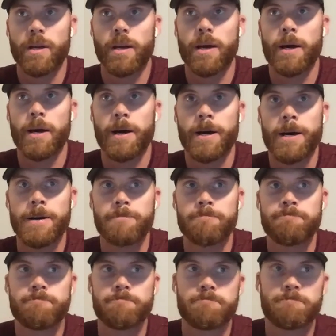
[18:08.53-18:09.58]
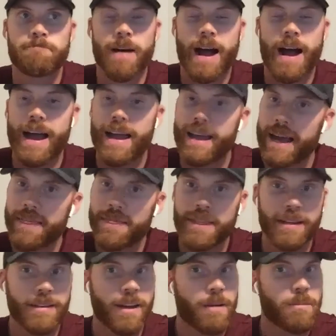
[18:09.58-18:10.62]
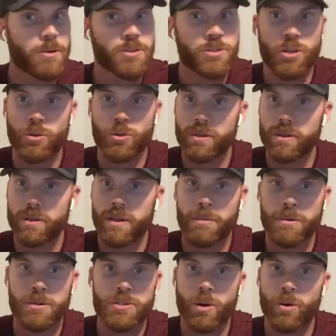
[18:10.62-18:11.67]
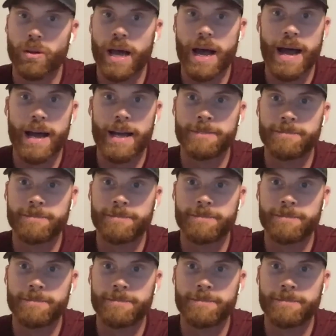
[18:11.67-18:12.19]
I think numbers don't lie.